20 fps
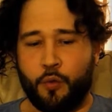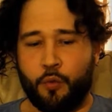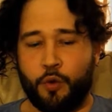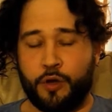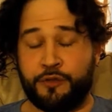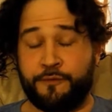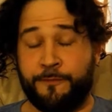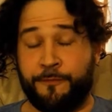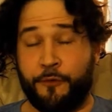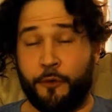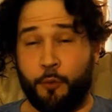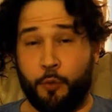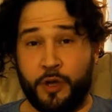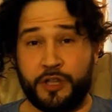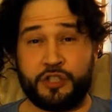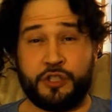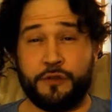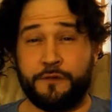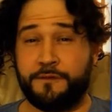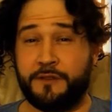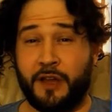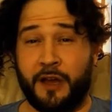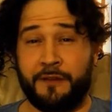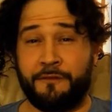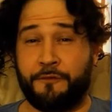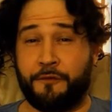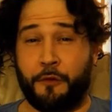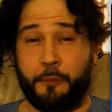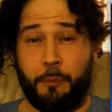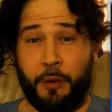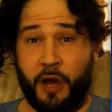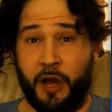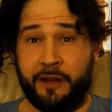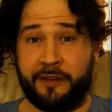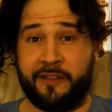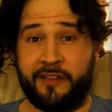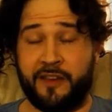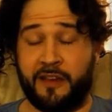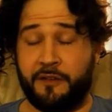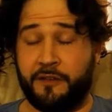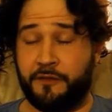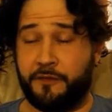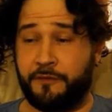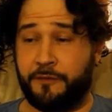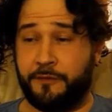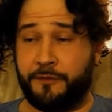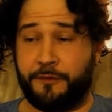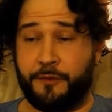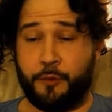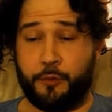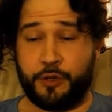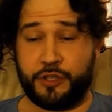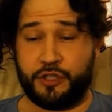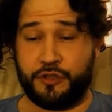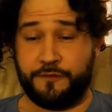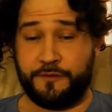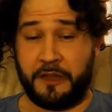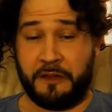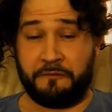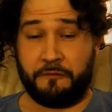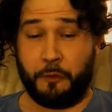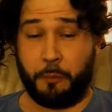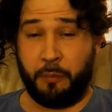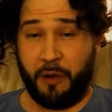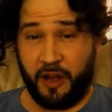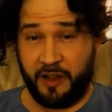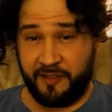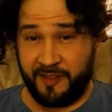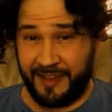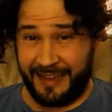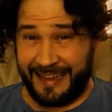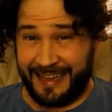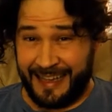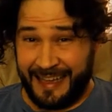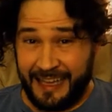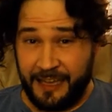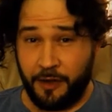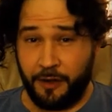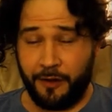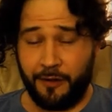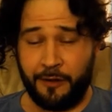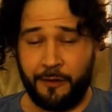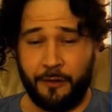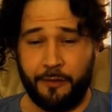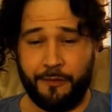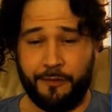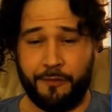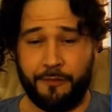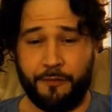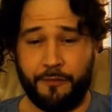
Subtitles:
for what you've done for boxing, for what you've done for boxing here,